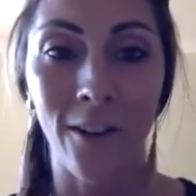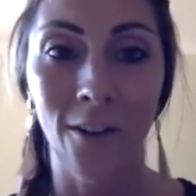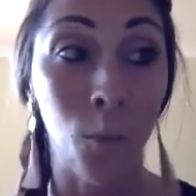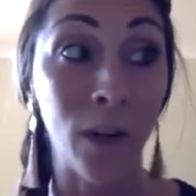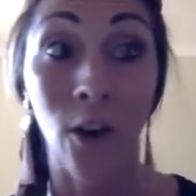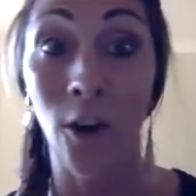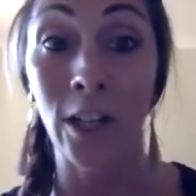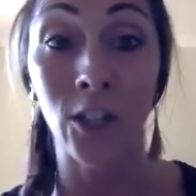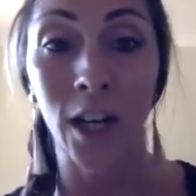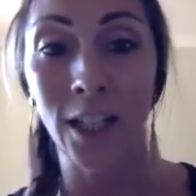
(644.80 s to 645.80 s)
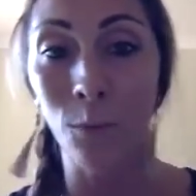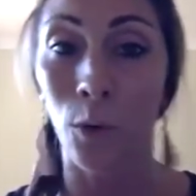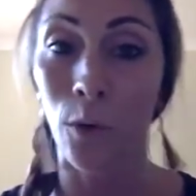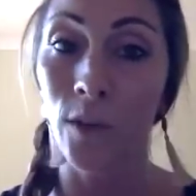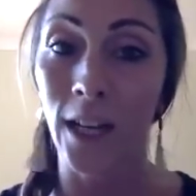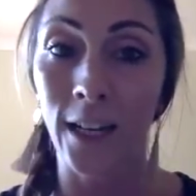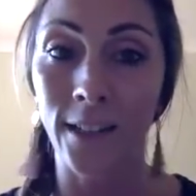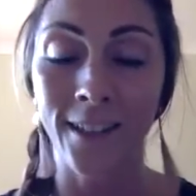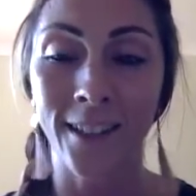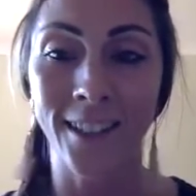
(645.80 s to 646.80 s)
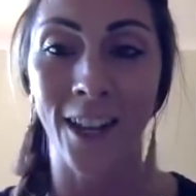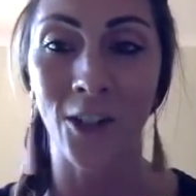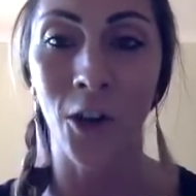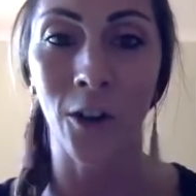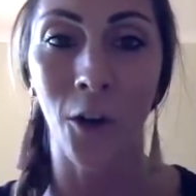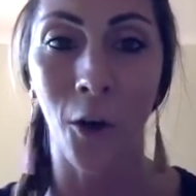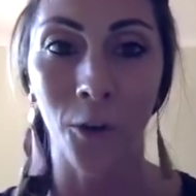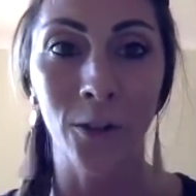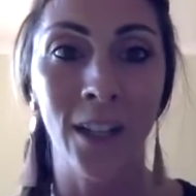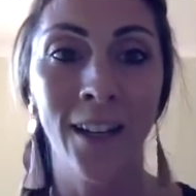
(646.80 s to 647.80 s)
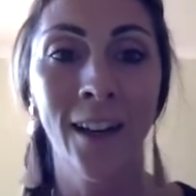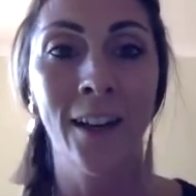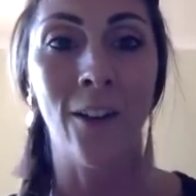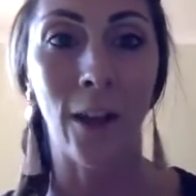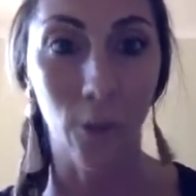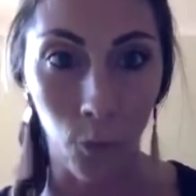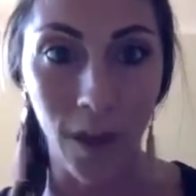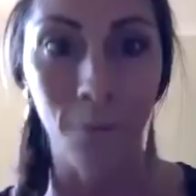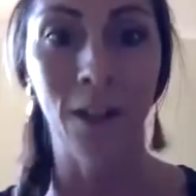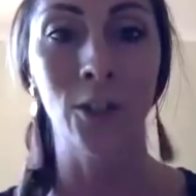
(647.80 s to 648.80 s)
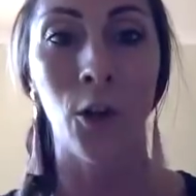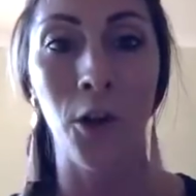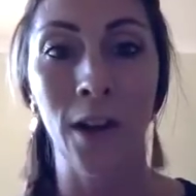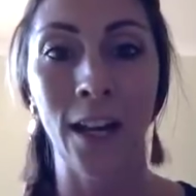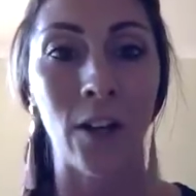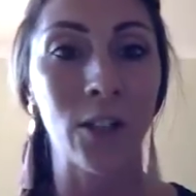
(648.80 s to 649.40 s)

We'd only just moved here to the Sunshine Coast, like 3 months earlier.